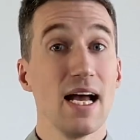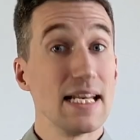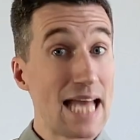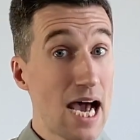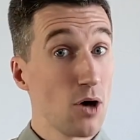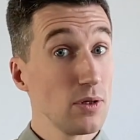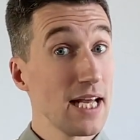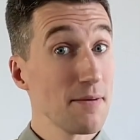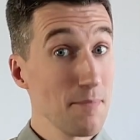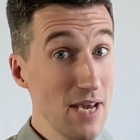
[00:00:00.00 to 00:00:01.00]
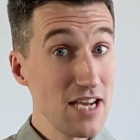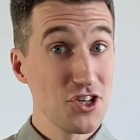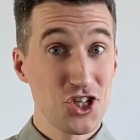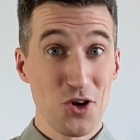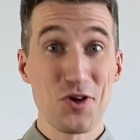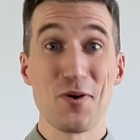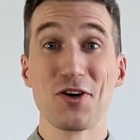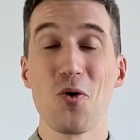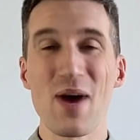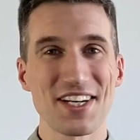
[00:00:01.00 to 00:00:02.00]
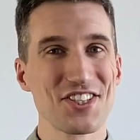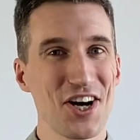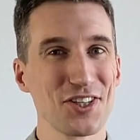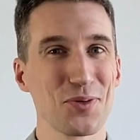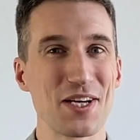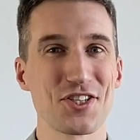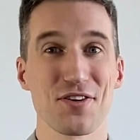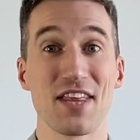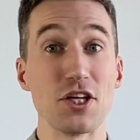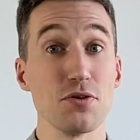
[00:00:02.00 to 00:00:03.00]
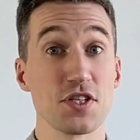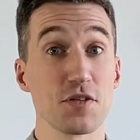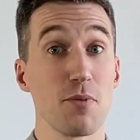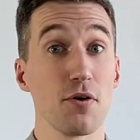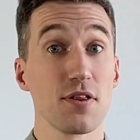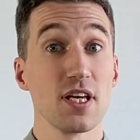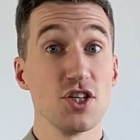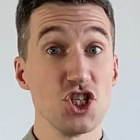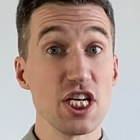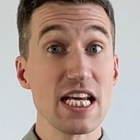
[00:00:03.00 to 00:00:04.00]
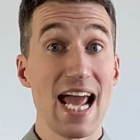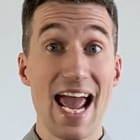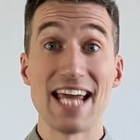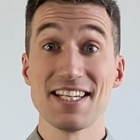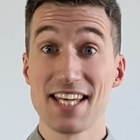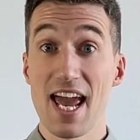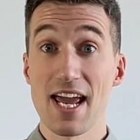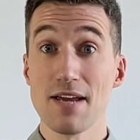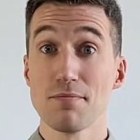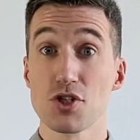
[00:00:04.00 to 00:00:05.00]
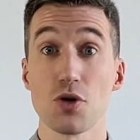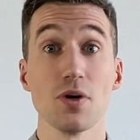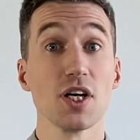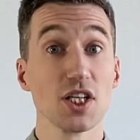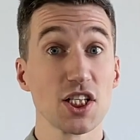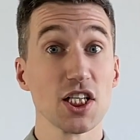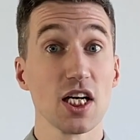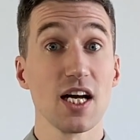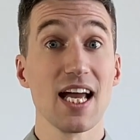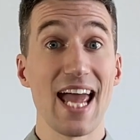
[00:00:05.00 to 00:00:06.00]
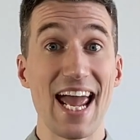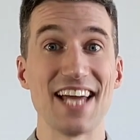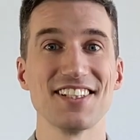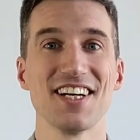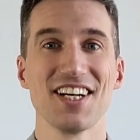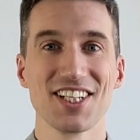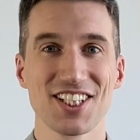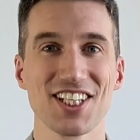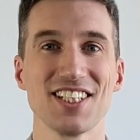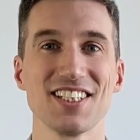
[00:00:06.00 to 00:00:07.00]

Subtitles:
Now let me show you a quick tongue twister that uses both G and K, so G and K.